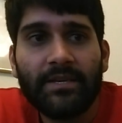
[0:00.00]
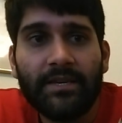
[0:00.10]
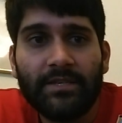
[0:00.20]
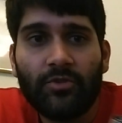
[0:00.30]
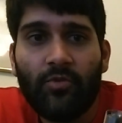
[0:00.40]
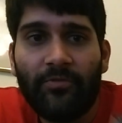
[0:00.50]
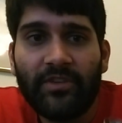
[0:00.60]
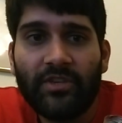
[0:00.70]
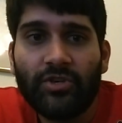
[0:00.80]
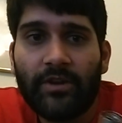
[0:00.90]
It is a cool
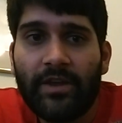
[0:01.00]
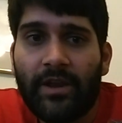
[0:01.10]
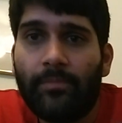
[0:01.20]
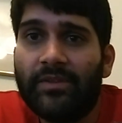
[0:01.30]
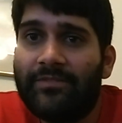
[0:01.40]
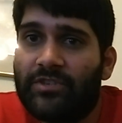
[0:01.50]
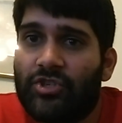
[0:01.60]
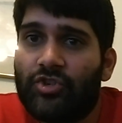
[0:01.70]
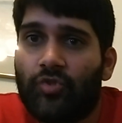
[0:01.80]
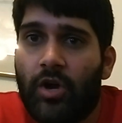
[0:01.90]
feature, and I believe it's
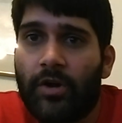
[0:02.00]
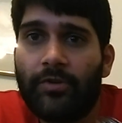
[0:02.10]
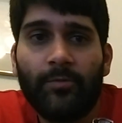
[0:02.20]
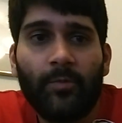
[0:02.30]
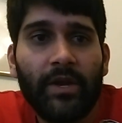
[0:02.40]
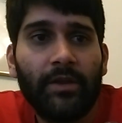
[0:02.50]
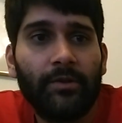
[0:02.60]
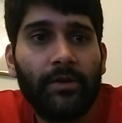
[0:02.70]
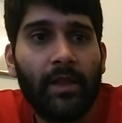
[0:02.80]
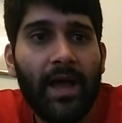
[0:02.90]
stronger than regular
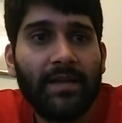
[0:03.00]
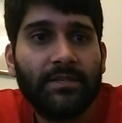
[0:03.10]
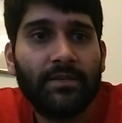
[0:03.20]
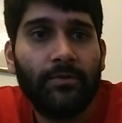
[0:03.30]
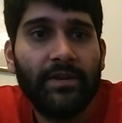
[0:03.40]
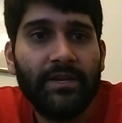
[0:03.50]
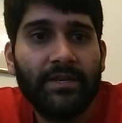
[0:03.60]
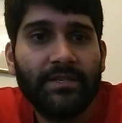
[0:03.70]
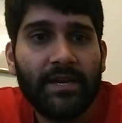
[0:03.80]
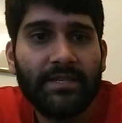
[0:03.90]
glass, so it
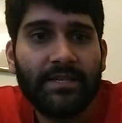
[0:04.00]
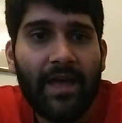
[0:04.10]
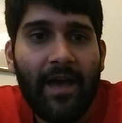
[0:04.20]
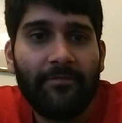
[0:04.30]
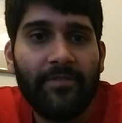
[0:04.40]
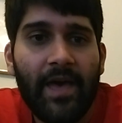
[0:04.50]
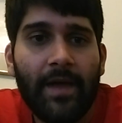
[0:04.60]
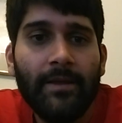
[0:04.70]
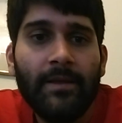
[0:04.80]
is nice to have that.